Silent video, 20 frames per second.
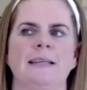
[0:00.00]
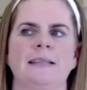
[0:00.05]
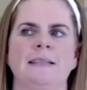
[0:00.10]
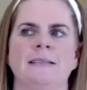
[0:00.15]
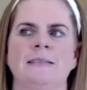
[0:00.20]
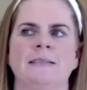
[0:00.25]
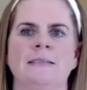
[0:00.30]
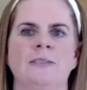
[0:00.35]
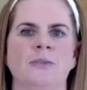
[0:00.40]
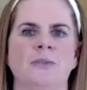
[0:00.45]

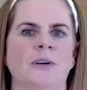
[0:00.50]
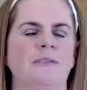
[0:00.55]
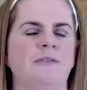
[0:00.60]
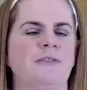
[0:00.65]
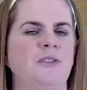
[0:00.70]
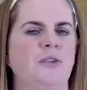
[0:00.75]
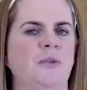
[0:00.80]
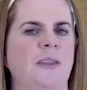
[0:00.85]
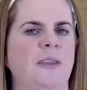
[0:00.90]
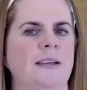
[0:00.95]
in sort of
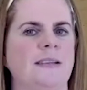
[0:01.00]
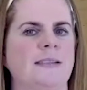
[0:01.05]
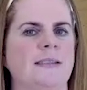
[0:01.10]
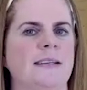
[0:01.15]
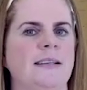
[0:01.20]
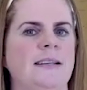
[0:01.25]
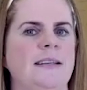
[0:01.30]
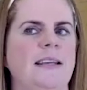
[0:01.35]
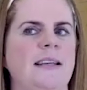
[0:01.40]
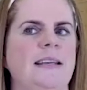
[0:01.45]

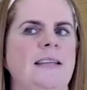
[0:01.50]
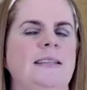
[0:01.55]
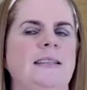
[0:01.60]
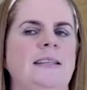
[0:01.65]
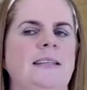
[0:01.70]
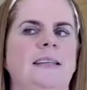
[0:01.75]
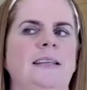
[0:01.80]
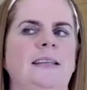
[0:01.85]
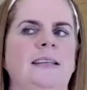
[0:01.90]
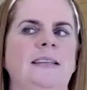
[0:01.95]

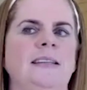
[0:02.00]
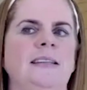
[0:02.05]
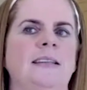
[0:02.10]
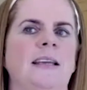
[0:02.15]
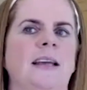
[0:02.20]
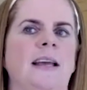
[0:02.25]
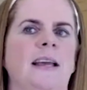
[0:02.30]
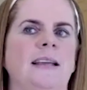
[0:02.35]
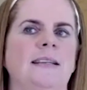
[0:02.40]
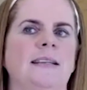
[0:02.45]
2018,
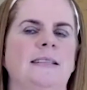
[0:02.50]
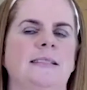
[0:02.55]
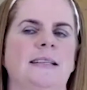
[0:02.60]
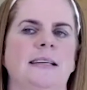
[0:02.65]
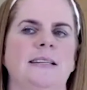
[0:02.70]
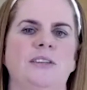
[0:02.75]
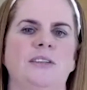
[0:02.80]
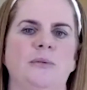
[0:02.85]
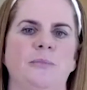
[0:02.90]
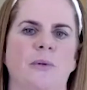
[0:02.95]
I
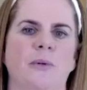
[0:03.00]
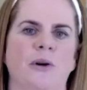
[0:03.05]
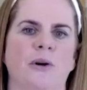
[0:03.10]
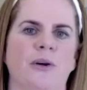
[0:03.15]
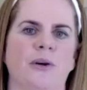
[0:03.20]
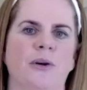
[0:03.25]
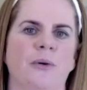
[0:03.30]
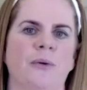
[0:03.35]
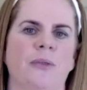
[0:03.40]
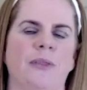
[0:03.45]
said to
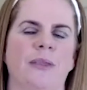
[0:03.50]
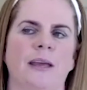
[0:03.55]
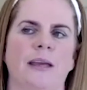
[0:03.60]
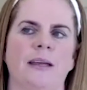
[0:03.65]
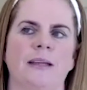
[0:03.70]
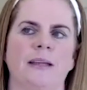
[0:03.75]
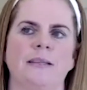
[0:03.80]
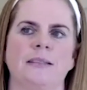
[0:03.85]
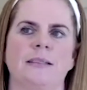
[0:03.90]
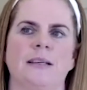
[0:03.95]
Margot
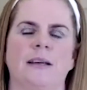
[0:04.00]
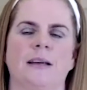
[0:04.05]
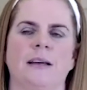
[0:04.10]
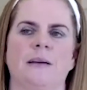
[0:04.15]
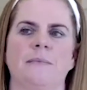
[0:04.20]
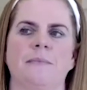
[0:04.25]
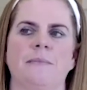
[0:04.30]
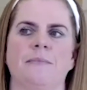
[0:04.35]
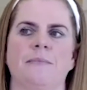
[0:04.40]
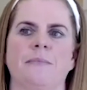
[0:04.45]
that
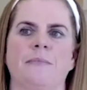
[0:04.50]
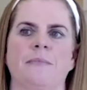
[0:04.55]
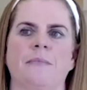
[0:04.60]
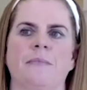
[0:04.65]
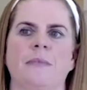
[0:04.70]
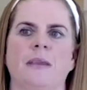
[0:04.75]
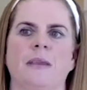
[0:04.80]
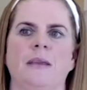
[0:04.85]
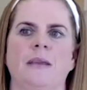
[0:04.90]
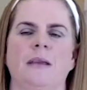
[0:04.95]
um,
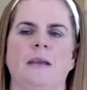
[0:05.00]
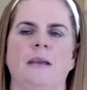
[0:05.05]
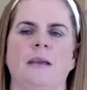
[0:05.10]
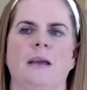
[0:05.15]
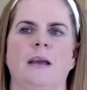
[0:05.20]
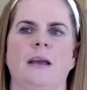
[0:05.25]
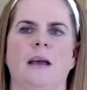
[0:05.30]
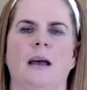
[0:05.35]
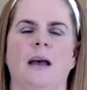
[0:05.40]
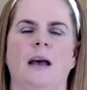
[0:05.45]

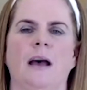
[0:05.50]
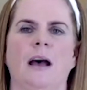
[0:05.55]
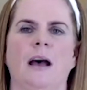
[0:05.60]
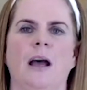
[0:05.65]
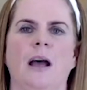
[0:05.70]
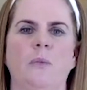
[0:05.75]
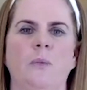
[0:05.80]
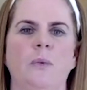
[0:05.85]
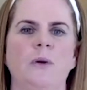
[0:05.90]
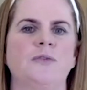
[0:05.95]

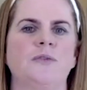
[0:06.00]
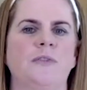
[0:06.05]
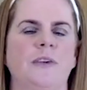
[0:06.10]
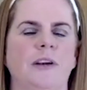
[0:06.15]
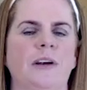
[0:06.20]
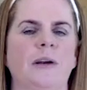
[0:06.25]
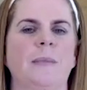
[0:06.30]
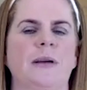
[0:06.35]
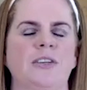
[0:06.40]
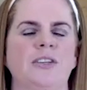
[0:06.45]
I was
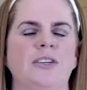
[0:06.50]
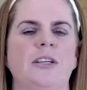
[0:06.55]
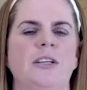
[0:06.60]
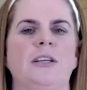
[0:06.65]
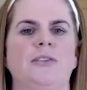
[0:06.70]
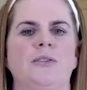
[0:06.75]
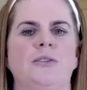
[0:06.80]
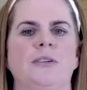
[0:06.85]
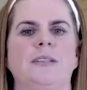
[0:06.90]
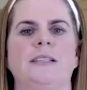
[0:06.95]
very much
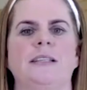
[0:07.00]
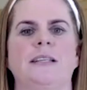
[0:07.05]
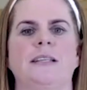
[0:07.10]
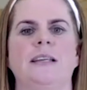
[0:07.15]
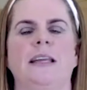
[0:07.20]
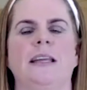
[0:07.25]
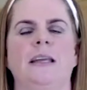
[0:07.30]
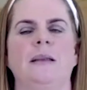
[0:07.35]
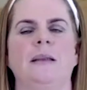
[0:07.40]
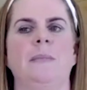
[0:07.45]
interested
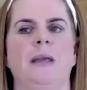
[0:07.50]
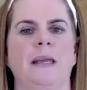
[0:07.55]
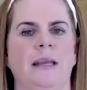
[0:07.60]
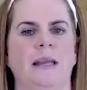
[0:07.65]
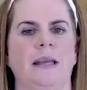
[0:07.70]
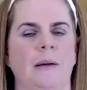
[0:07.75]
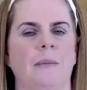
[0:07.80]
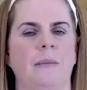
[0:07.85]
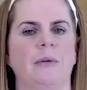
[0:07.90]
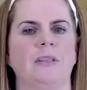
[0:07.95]
in
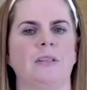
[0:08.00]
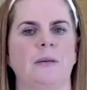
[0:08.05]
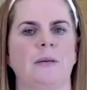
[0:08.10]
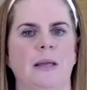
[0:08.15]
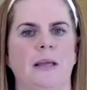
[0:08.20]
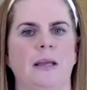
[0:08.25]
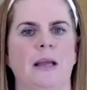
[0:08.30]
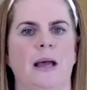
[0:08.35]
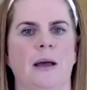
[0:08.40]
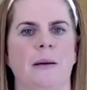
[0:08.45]
being able to
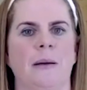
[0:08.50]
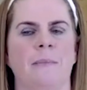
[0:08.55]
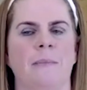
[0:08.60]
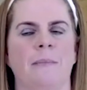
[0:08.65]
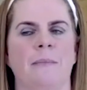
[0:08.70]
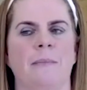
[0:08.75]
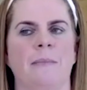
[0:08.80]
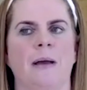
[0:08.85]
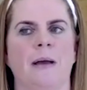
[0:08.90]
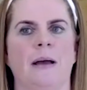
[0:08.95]

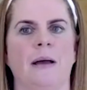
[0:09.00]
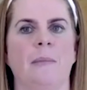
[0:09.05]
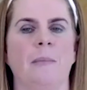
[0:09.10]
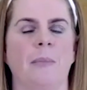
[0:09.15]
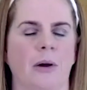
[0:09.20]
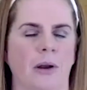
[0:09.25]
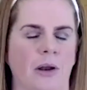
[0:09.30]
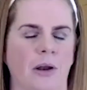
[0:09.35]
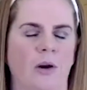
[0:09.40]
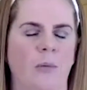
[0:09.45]
become
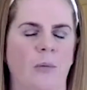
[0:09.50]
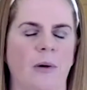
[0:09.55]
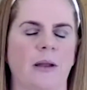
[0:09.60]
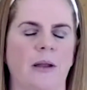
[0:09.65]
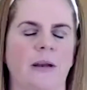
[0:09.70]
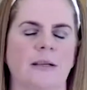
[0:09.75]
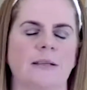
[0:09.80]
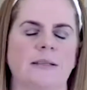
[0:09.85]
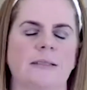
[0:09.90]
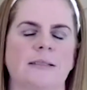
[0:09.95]
Body
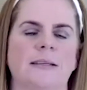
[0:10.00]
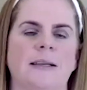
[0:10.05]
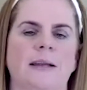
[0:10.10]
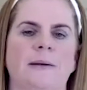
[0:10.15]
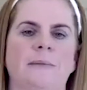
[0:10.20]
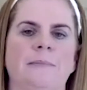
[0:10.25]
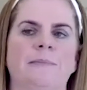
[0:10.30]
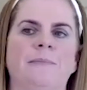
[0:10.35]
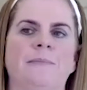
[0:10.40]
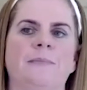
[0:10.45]
Harmonics
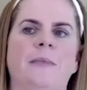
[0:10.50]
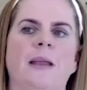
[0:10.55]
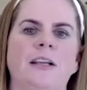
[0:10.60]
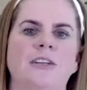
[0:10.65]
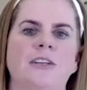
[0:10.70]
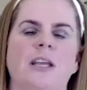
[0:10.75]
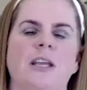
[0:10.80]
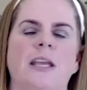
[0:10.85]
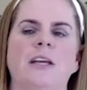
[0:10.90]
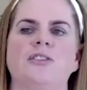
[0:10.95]
um,
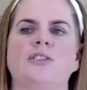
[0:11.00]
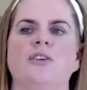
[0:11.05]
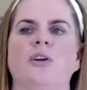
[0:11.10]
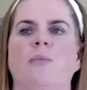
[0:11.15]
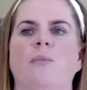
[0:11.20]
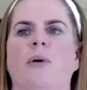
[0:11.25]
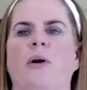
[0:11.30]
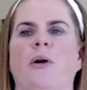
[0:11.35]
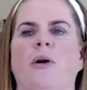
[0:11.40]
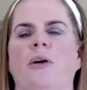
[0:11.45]
educational
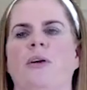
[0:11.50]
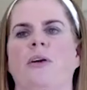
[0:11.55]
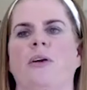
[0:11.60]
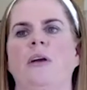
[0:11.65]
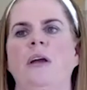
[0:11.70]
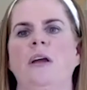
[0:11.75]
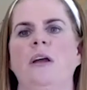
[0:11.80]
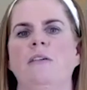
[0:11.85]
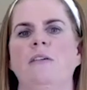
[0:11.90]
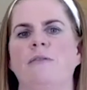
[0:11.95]

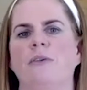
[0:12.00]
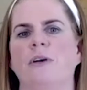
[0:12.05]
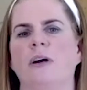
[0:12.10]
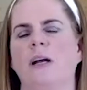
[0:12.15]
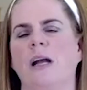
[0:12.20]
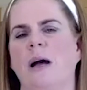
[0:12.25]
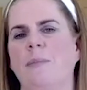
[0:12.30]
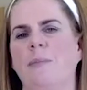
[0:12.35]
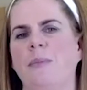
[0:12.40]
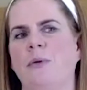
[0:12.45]
partner for
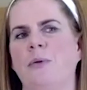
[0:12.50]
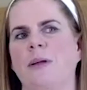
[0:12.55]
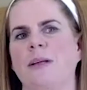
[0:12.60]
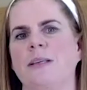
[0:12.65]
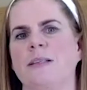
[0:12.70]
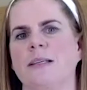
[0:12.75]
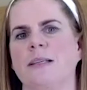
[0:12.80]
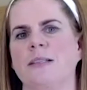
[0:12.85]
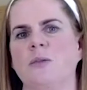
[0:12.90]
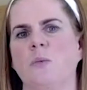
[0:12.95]
a couple of
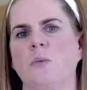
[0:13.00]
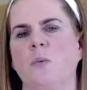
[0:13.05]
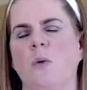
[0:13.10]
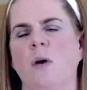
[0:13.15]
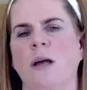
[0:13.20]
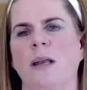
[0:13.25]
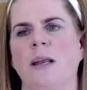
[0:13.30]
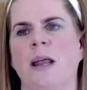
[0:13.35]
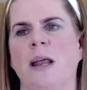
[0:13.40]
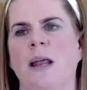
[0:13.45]
reasons.
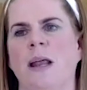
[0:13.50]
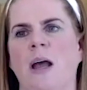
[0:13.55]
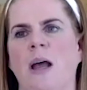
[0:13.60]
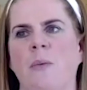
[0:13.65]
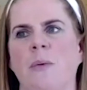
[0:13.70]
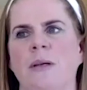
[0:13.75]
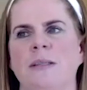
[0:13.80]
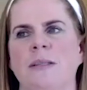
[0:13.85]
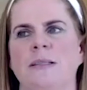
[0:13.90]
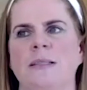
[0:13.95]
One, I
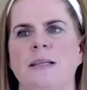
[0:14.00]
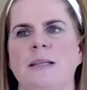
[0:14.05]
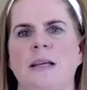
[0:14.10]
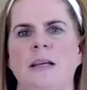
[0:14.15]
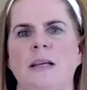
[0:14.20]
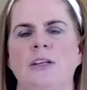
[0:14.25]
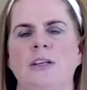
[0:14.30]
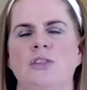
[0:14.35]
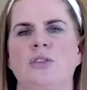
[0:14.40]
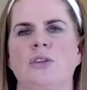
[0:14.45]
was
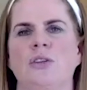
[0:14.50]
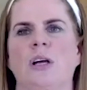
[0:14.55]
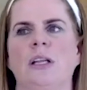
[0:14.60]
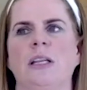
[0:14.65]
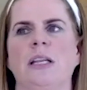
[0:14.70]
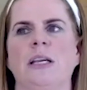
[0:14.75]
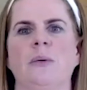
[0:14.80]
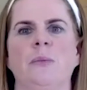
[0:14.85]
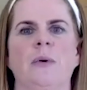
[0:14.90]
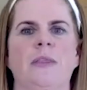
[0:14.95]

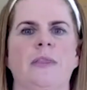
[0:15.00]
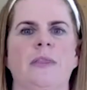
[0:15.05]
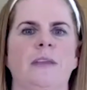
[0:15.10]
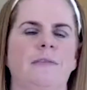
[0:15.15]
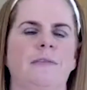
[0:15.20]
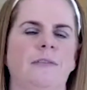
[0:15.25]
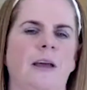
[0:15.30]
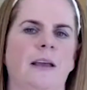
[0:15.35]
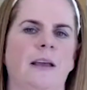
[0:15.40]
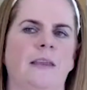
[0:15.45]
struggling with the
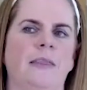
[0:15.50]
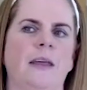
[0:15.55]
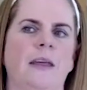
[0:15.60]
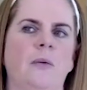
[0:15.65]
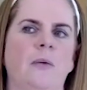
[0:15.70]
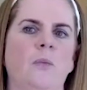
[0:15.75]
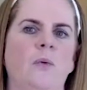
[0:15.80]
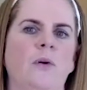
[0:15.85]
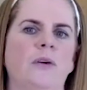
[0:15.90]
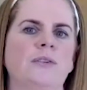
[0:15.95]
fact
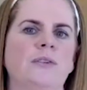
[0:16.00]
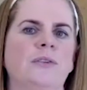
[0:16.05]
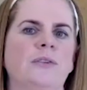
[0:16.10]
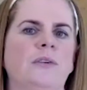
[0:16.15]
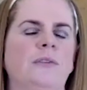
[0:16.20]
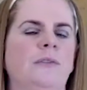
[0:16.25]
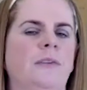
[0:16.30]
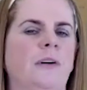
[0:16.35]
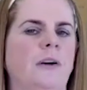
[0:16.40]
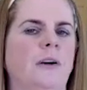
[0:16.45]
that we're
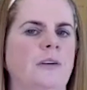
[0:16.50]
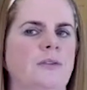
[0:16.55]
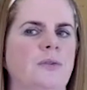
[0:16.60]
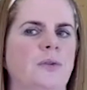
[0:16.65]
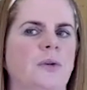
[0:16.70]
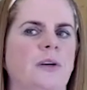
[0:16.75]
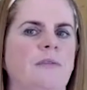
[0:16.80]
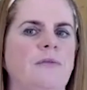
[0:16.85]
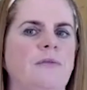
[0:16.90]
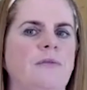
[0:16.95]
so far
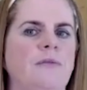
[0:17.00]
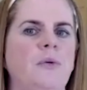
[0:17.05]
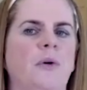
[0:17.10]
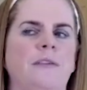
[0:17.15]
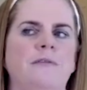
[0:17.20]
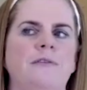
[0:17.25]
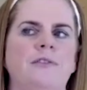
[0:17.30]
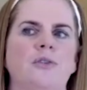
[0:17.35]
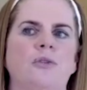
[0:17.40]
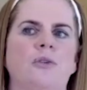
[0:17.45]
sort of
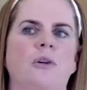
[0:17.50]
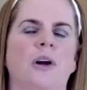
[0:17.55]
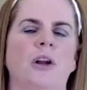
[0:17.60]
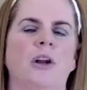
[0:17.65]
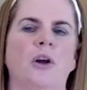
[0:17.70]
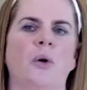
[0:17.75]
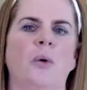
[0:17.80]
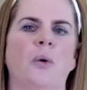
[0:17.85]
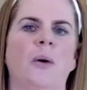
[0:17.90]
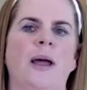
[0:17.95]
north of
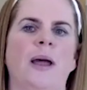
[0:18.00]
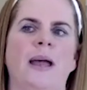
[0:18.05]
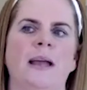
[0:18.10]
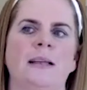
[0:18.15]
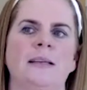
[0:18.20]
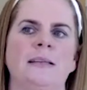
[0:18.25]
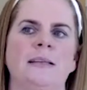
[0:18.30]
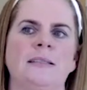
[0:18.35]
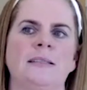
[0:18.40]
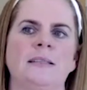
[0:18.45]
Toronto
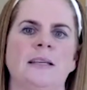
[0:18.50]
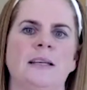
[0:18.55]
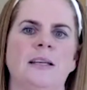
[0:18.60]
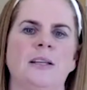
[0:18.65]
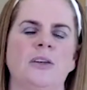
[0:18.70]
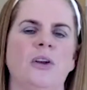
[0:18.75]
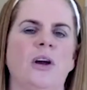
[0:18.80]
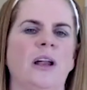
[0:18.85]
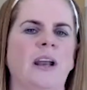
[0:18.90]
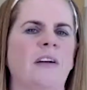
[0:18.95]
and
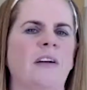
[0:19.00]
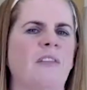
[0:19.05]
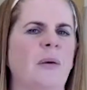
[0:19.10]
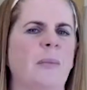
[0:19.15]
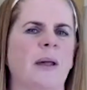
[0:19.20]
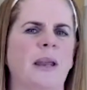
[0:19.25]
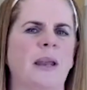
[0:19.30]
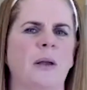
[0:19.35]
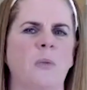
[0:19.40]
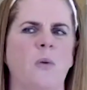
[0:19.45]
not
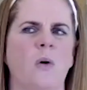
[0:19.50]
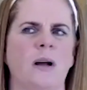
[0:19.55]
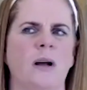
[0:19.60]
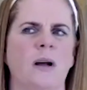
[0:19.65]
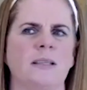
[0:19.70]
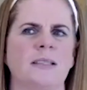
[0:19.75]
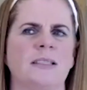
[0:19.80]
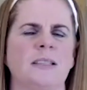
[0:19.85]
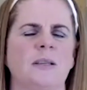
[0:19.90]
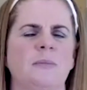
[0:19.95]
everybody
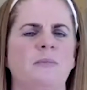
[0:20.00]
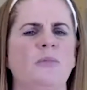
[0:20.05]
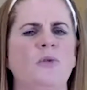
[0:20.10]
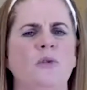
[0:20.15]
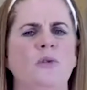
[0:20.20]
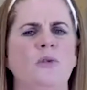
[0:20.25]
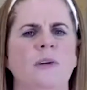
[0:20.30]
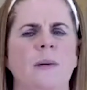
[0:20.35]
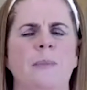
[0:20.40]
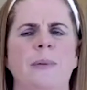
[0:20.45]
wants to
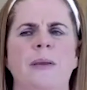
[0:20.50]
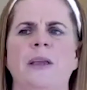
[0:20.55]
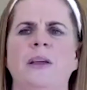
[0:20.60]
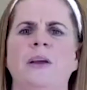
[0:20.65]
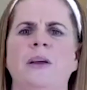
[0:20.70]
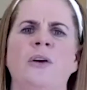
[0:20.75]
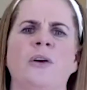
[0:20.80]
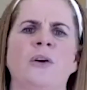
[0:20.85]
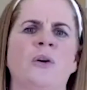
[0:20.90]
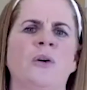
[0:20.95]
move up
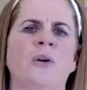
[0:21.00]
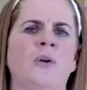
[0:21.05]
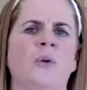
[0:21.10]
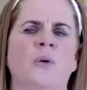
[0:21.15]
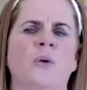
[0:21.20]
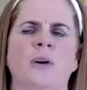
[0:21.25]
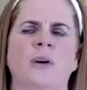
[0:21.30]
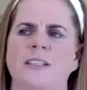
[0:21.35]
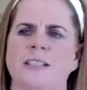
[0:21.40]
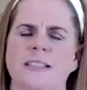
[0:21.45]
here
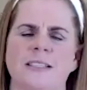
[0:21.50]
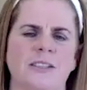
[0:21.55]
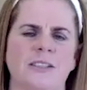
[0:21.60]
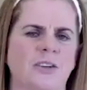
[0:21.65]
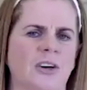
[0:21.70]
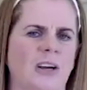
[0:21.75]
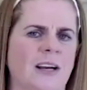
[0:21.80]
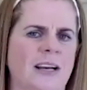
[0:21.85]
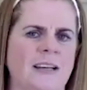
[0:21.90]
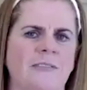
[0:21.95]
or just
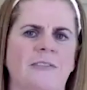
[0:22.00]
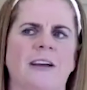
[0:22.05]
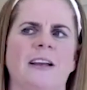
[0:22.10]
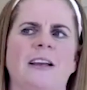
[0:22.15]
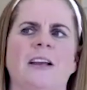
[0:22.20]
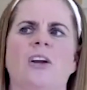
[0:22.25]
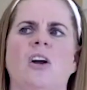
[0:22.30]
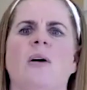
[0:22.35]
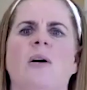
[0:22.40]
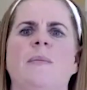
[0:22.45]
trying to find
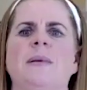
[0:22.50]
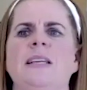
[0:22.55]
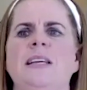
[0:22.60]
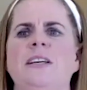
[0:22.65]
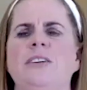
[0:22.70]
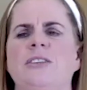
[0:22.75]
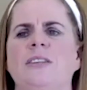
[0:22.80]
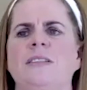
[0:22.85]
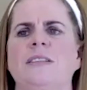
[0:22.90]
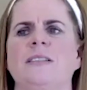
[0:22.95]

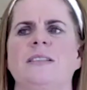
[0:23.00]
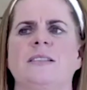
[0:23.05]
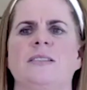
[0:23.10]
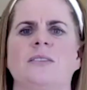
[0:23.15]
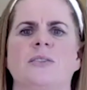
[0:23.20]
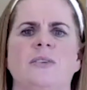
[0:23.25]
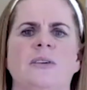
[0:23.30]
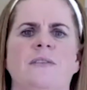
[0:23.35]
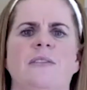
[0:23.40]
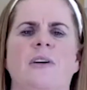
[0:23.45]
accommodations is
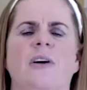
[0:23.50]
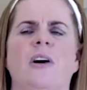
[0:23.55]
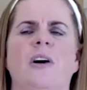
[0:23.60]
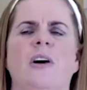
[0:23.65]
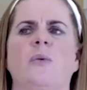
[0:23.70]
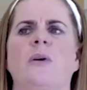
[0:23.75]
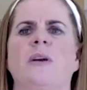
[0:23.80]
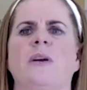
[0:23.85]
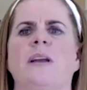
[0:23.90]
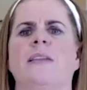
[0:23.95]
sort of
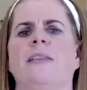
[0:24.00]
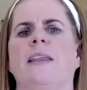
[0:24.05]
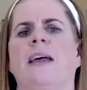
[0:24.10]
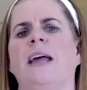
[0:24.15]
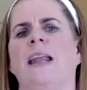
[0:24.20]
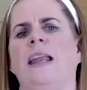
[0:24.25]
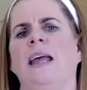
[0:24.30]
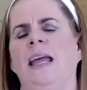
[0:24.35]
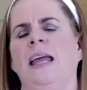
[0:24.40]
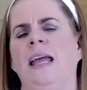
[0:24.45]
awkward in
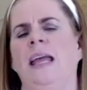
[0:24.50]
that.